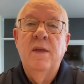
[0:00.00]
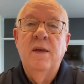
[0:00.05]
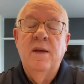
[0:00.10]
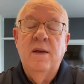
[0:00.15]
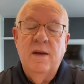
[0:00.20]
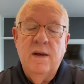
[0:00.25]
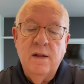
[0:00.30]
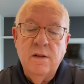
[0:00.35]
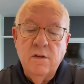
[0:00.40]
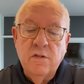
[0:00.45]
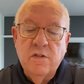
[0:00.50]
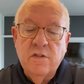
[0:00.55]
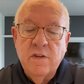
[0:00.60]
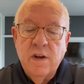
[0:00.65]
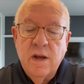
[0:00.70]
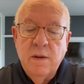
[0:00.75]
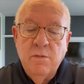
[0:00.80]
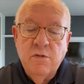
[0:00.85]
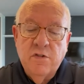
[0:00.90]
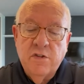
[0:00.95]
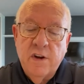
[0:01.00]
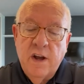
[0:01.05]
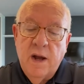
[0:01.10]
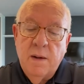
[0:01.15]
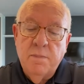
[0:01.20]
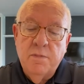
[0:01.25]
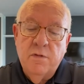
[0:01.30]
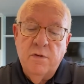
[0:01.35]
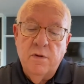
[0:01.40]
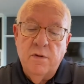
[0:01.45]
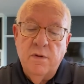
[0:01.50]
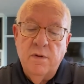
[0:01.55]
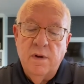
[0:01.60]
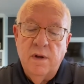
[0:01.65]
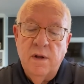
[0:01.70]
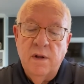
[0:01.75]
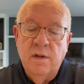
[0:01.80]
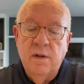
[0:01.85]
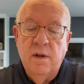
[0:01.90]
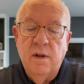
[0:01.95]
In the same chapter
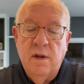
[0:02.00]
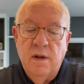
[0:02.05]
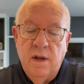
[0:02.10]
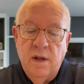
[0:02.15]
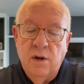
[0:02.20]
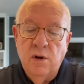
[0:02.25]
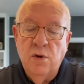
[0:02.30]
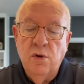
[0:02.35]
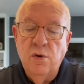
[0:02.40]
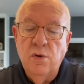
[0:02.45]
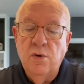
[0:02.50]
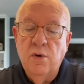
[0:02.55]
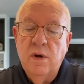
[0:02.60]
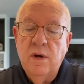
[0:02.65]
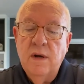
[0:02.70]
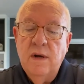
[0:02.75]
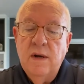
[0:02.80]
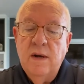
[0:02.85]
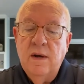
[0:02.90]
in Luke,